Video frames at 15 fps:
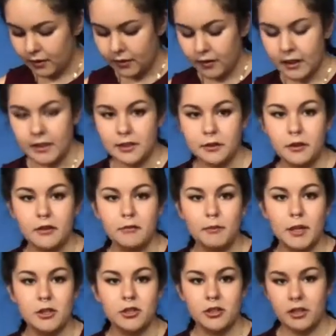All right, so I've
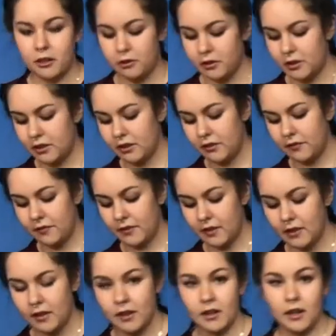measured out
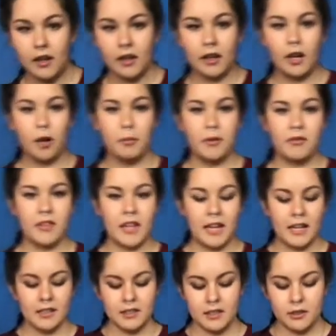a cup of
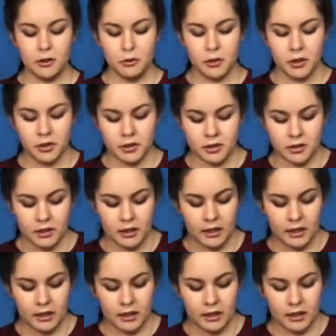that yogurt,